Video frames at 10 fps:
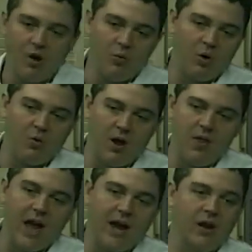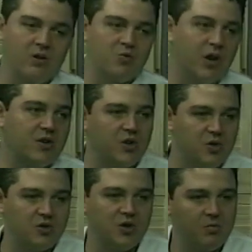We'll run that as well as a
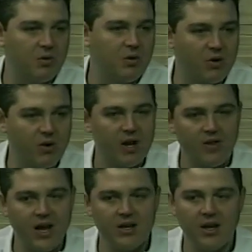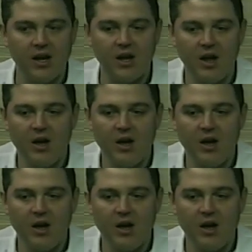new soup that we created that day.